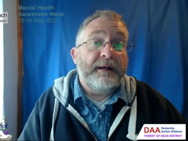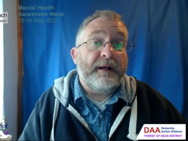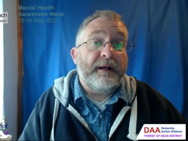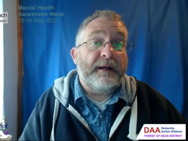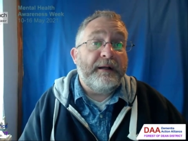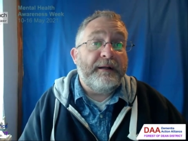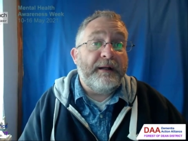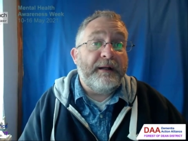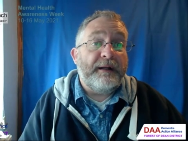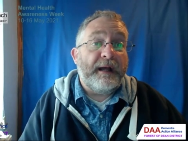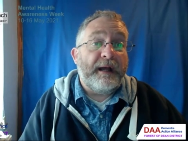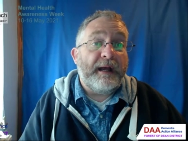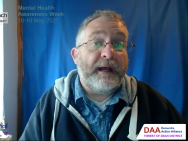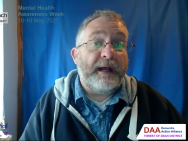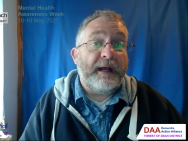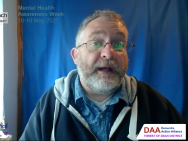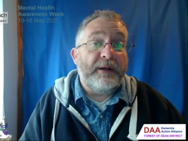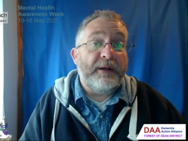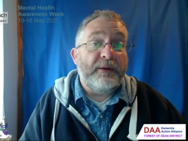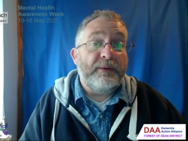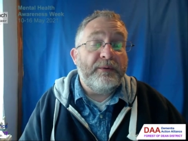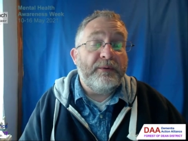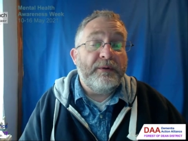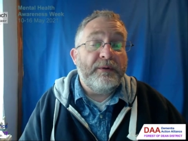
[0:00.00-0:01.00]
and
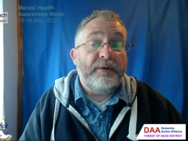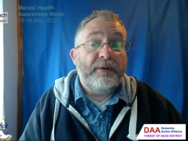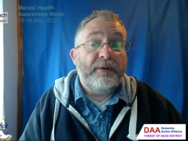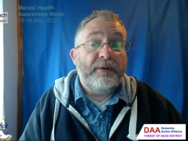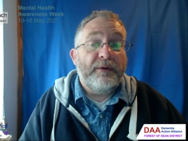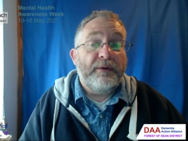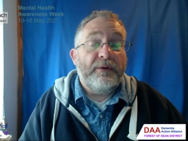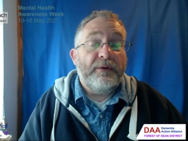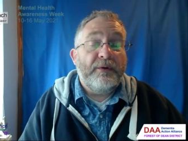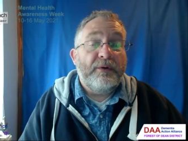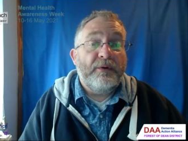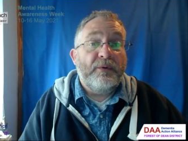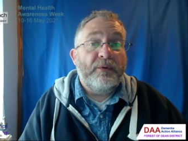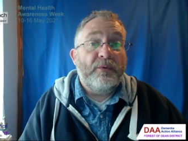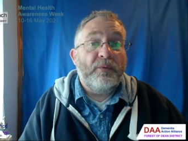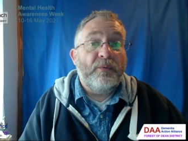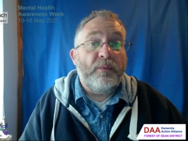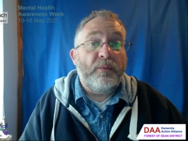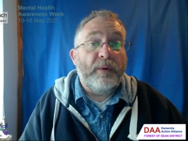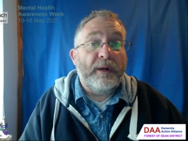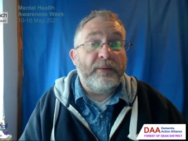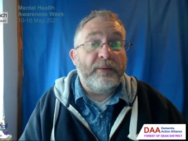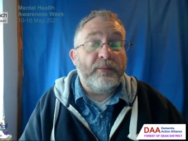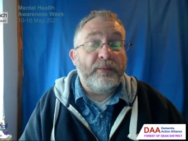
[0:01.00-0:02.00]
how
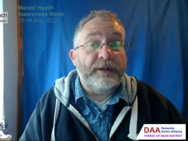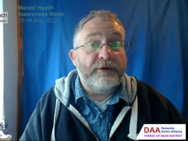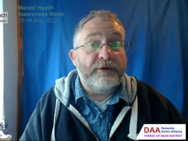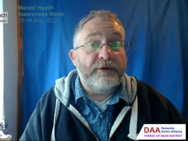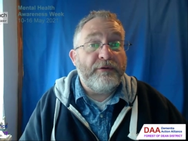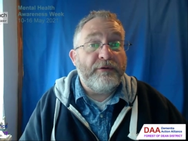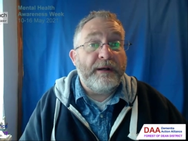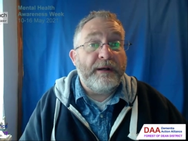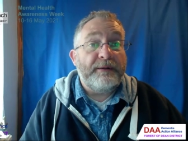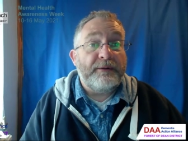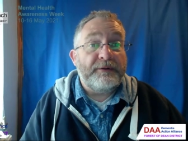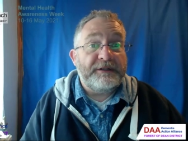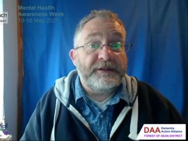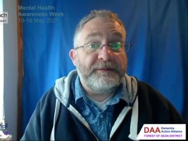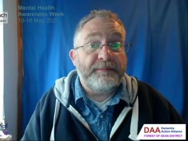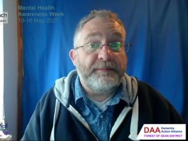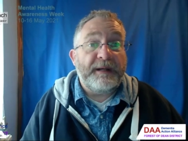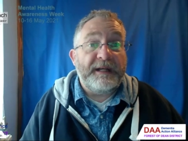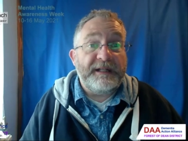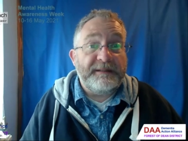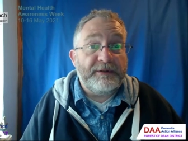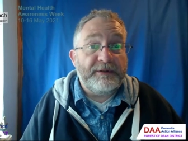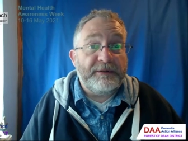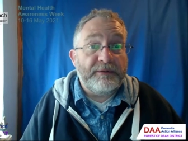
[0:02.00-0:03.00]
when we create the
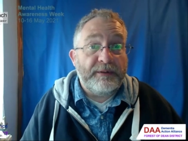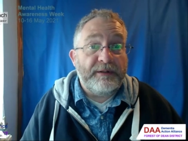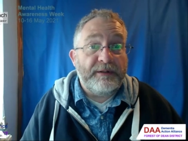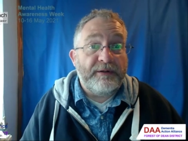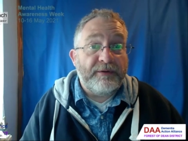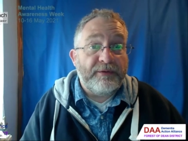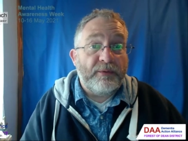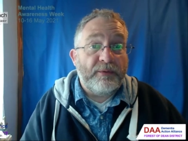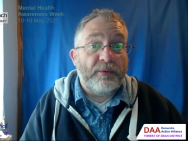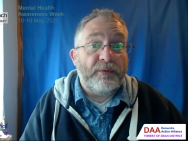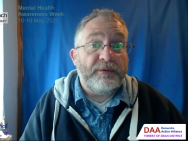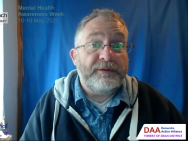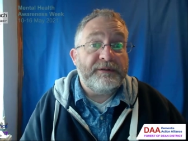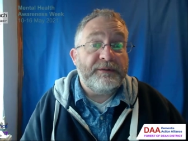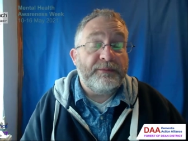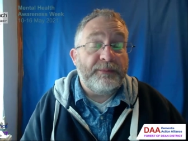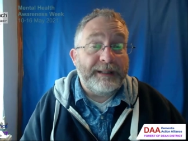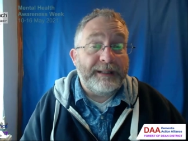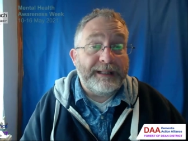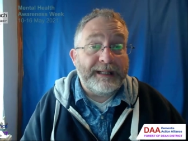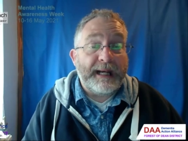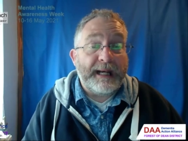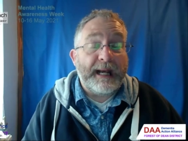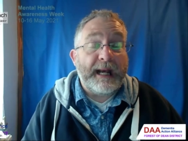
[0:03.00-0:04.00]
space between thoughts and
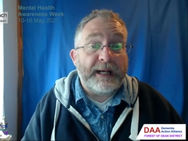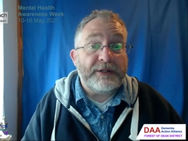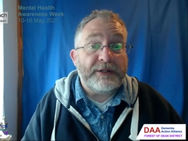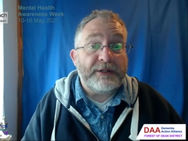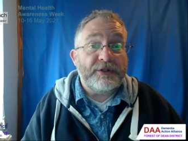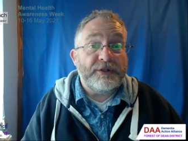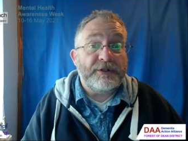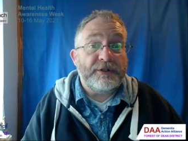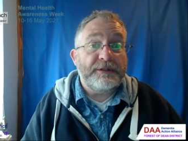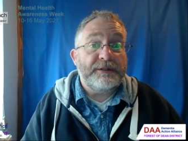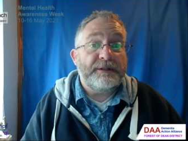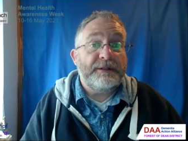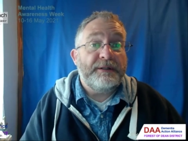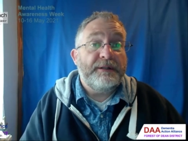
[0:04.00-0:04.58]
we catch